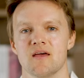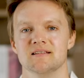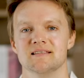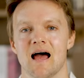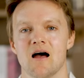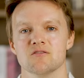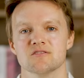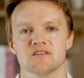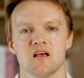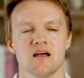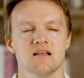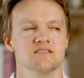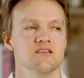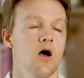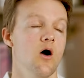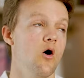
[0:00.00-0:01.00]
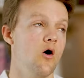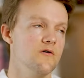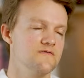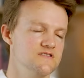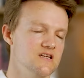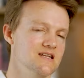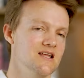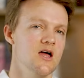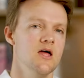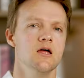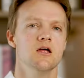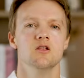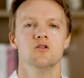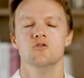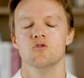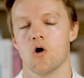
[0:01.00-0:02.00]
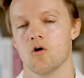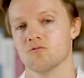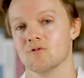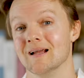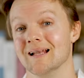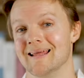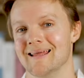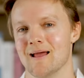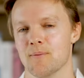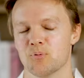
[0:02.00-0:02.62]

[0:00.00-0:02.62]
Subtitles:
their downsides are often not really